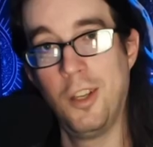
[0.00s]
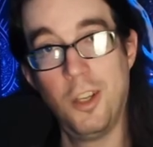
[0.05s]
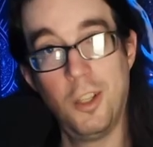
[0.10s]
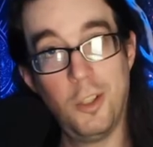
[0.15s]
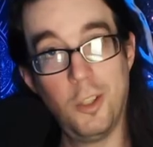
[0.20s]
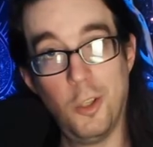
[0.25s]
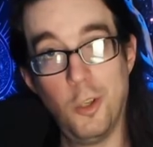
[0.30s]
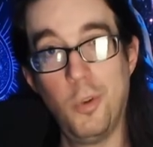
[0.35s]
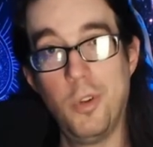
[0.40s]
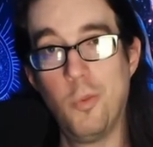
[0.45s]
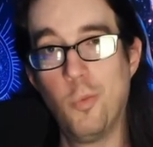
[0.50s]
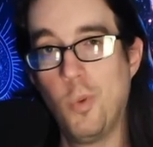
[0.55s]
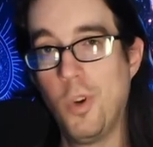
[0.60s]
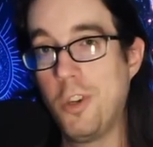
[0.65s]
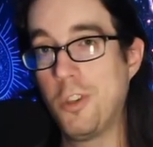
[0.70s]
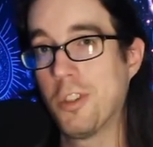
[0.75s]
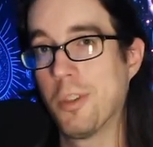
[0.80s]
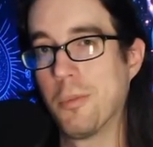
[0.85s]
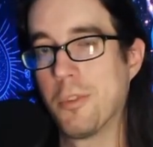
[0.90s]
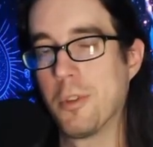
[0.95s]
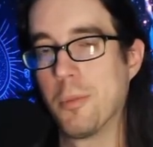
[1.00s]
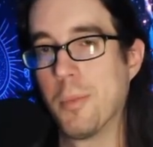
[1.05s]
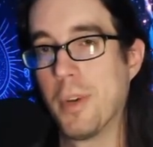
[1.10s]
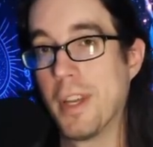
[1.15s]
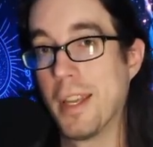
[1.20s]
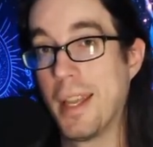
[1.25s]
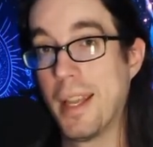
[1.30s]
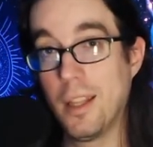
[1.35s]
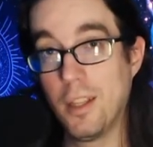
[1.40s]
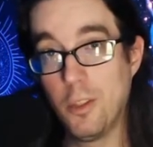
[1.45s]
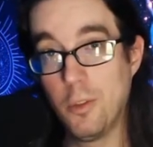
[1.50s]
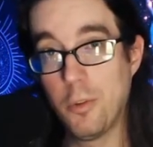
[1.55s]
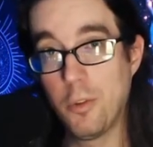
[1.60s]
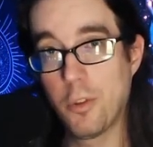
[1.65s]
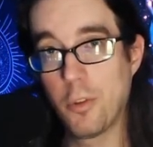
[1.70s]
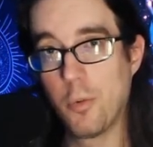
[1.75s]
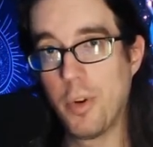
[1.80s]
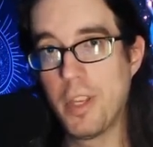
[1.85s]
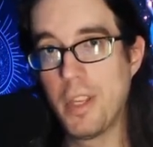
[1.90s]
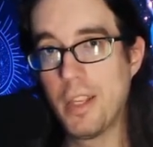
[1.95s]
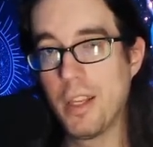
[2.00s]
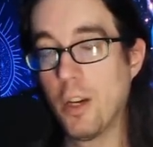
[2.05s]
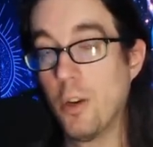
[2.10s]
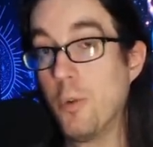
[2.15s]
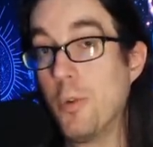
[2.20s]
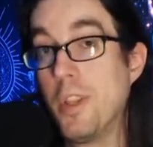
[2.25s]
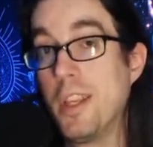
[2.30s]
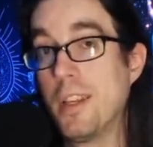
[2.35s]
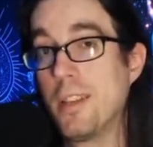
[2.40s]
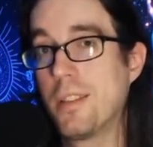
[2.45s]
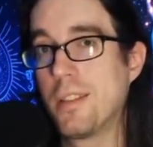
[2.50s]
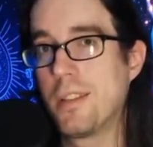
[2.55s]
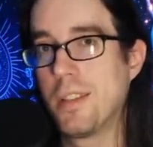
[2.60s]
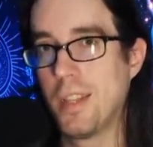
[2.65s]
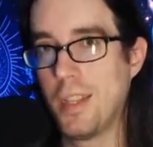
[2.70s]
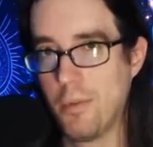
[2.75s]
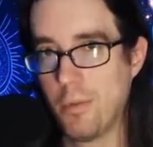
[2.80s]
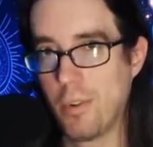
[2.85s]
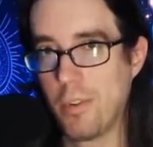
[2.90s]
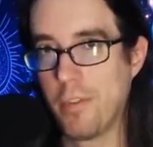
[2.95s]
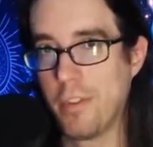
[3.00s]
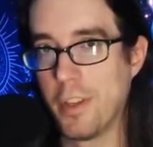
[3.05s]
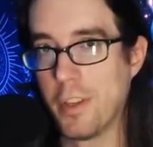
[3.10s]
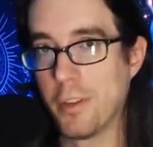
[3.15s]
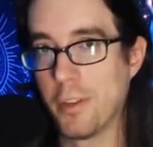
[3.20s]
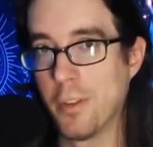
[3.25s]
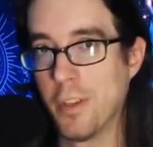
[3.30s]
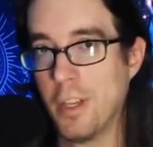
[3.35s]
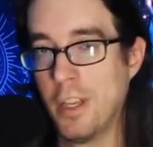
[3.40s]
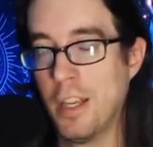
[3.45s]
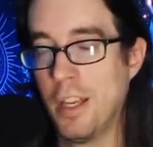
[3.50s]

Hello and welcome to my Halo three O D S T review.